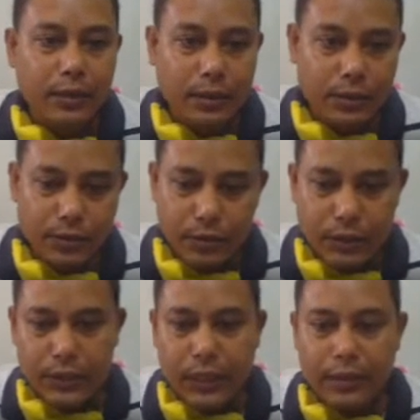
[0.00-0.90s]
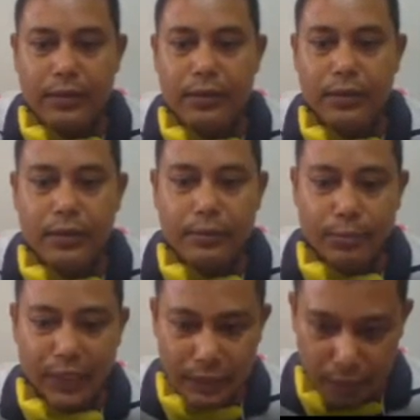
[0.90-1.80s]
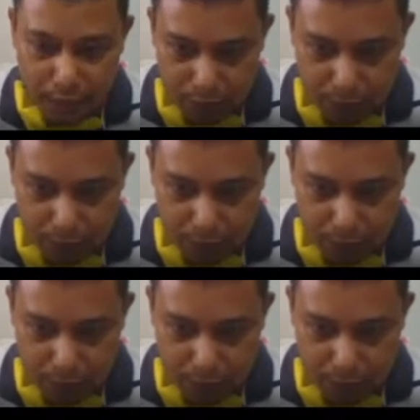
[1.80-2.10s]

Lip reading: So these are basics.